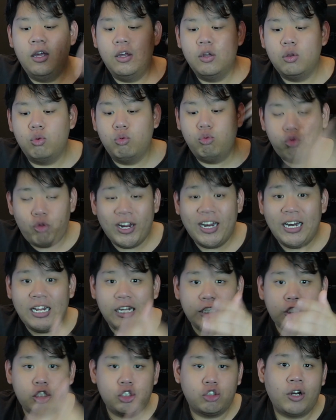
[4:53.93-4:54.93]
to really
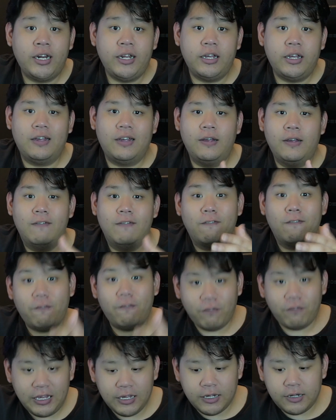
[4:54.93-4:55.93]
strike
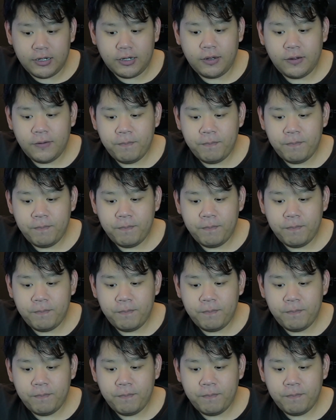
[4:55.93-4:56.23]
fear